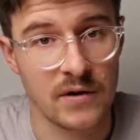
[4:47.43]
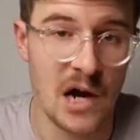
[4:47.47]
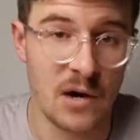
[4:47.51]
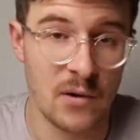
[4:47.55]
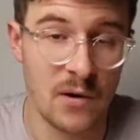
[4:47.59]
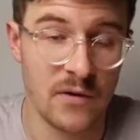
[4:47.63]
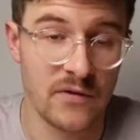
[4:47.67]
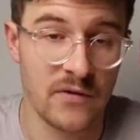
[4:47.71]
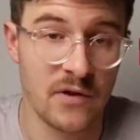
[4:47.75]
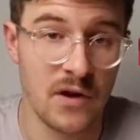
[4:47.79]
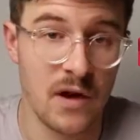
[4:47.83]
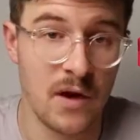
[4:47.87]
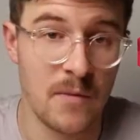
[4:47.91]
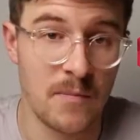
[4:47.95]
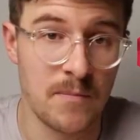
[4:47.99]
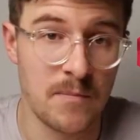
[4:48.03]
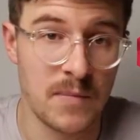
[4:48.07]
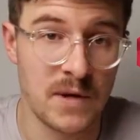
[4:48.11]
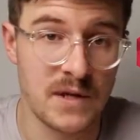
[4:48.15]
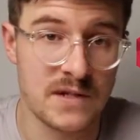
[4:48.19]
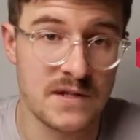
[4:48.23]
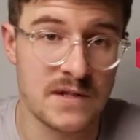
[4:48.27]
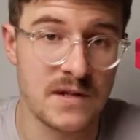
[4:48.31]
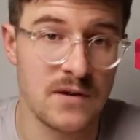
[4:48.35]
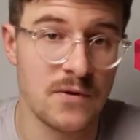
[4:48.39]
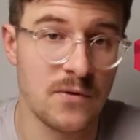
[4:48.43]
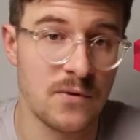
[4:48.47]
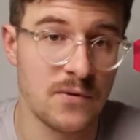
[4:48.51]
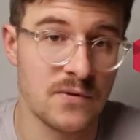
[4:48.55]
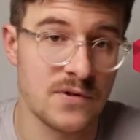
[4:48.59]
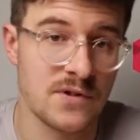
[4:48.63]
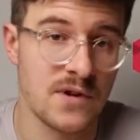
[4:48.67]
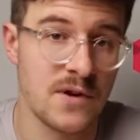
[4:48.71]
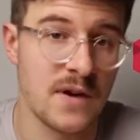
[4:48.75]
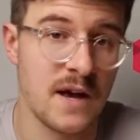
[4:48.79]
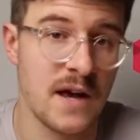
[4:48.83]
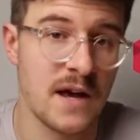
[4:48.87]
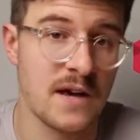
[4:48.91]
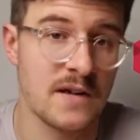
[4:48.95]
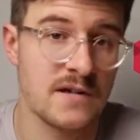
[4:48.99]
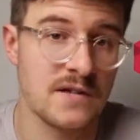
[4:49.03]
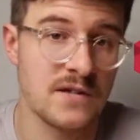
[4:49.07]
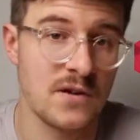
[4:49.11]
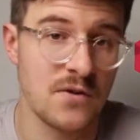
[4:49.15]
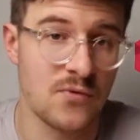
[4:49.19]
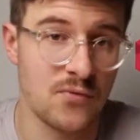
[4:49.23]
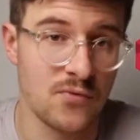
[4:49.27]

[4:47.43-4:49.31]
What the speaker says: However, Miggster also has